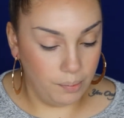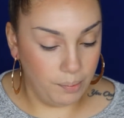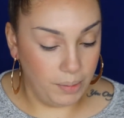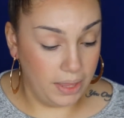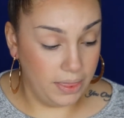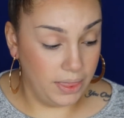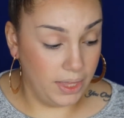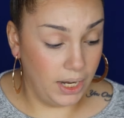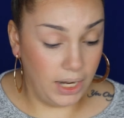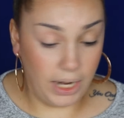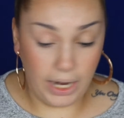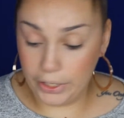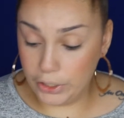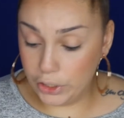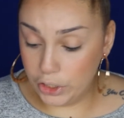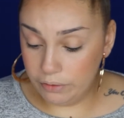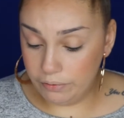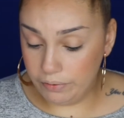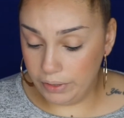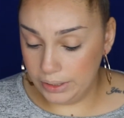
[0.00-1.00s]
And then I
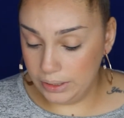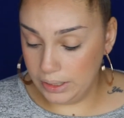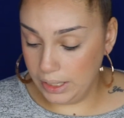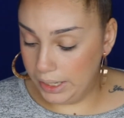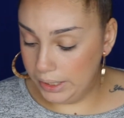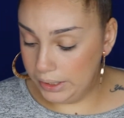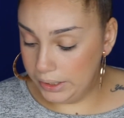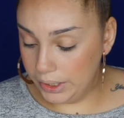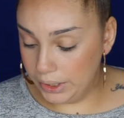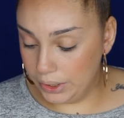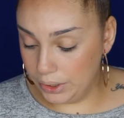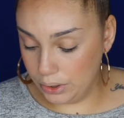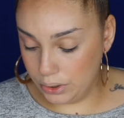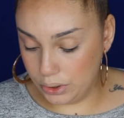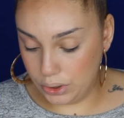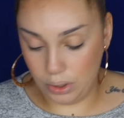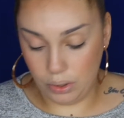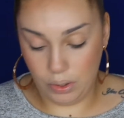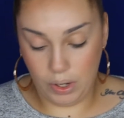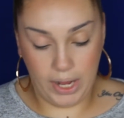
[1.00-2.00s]
couldn't find a highlighter,
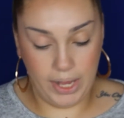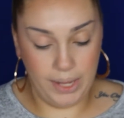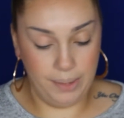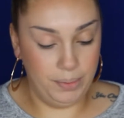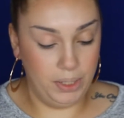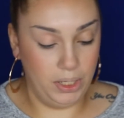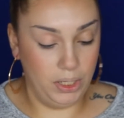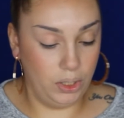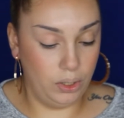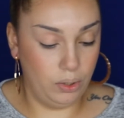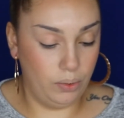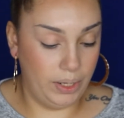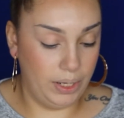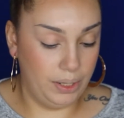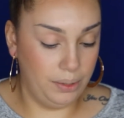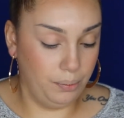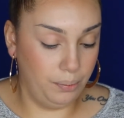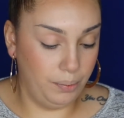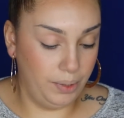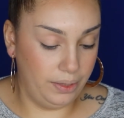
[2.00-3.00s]
so I'm gonna go
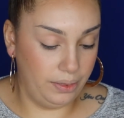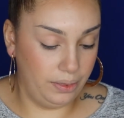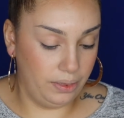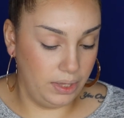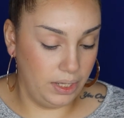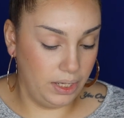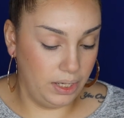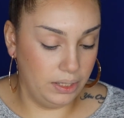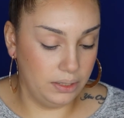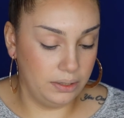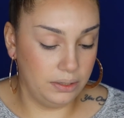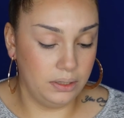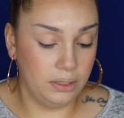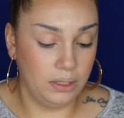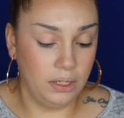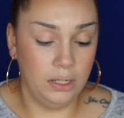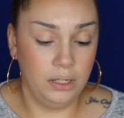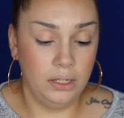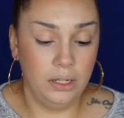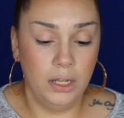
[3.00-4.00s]
in with this
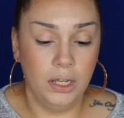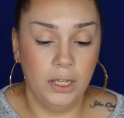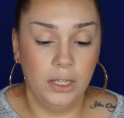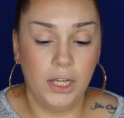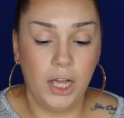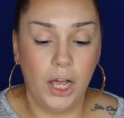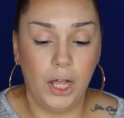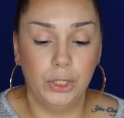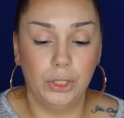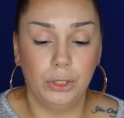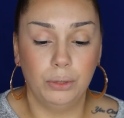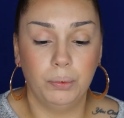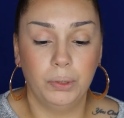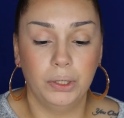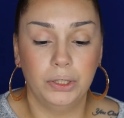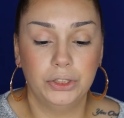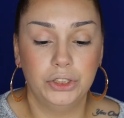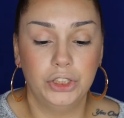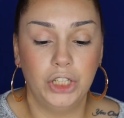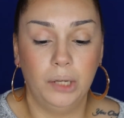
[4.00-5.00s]
Color
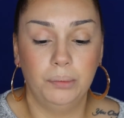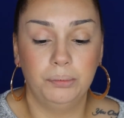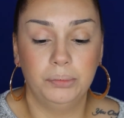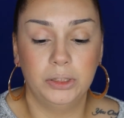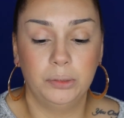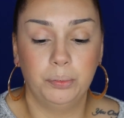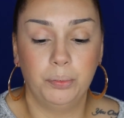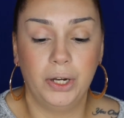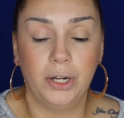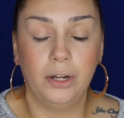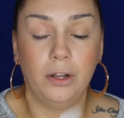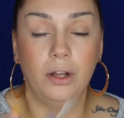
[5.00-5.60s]
Workshop Spring